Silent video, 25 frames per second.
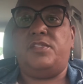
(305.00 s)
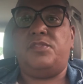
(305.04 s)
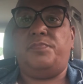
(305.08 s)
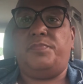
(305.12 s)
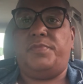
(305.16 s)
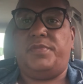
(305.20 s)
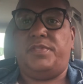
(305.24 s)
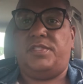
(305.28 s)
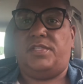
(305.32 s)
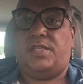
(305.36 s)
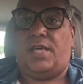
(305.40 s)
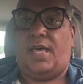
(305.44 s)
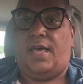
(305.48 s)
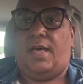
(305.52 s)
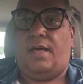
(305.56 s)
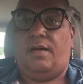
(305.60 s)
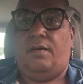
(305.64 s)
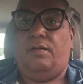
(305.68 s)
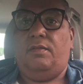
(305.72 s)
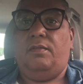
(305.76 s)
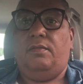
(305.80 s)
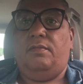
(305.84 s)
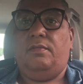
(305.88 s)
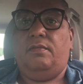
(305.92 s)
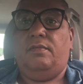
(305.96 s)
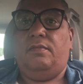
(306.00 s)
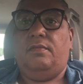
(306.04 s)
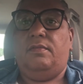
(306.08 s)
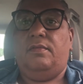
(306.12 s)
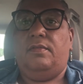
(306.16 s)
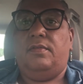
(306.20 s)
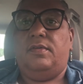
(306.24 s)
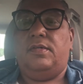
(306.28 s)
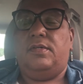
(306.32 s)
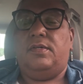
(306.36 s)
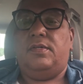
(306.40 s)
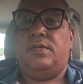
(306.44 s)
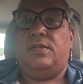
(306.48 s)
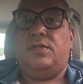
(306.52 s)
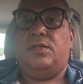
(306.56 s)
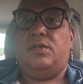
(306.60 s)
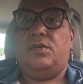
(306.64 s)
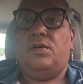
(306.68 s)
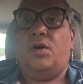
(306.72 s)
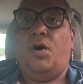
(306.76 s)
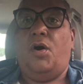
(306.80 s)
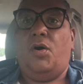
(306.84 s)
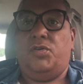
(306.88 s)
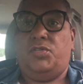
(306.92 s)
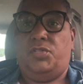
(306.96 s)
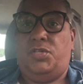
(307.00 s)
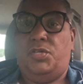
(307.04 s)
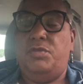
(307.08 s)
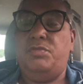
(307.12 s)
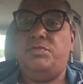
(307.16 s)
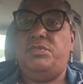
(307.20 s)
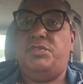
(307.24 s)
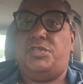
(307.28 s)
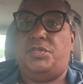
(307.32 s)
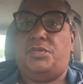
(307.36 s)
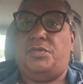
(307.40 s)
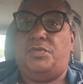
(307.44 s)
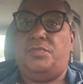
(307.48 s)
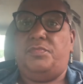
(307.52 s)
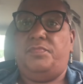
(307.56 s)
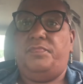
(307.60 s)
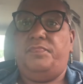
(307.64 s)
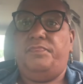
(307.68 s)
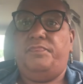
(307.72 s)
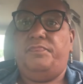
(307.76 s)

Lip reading: Brazell on YouTube.